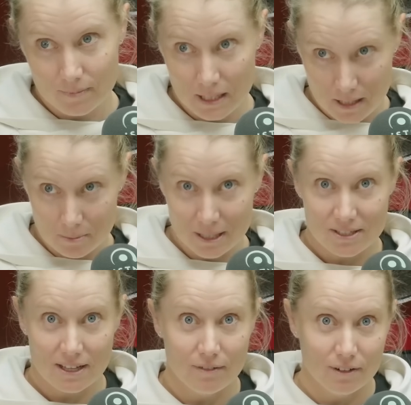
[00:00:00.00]
India beat
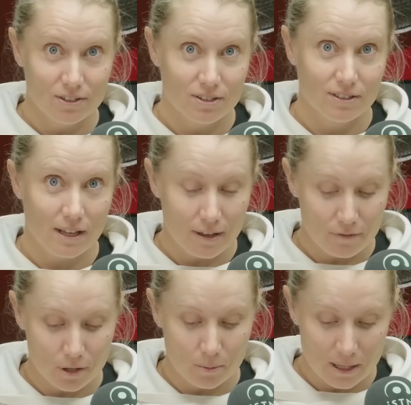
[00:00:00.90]
South Africa, so South
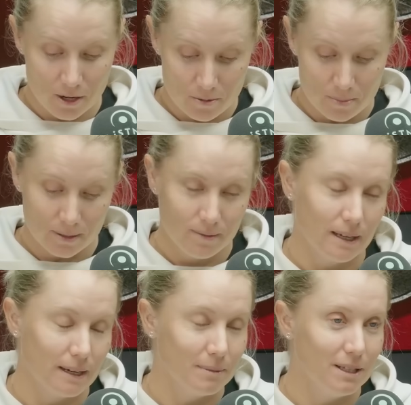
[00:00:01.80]
Africa went home, but
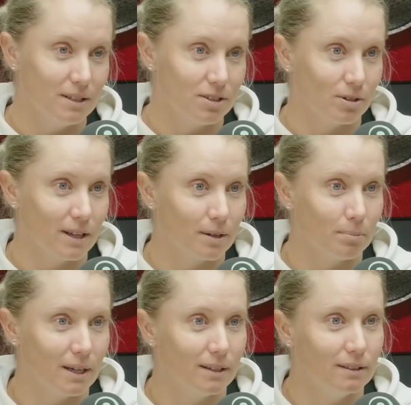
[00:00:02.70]
India, Sri Lanka
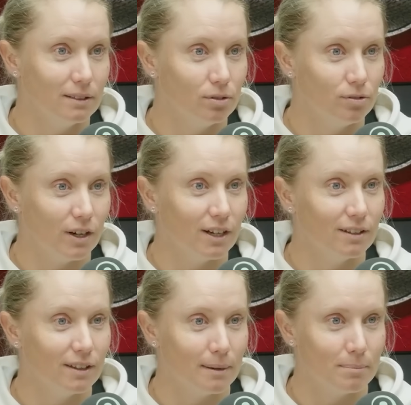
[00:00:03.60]
played in the little
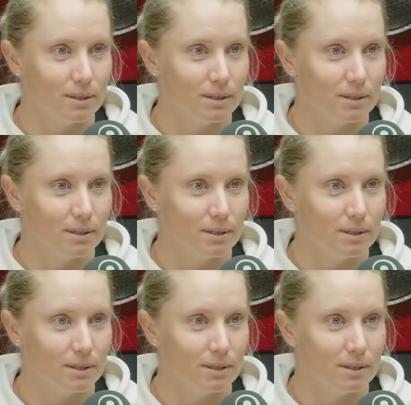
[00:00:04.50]
final of that.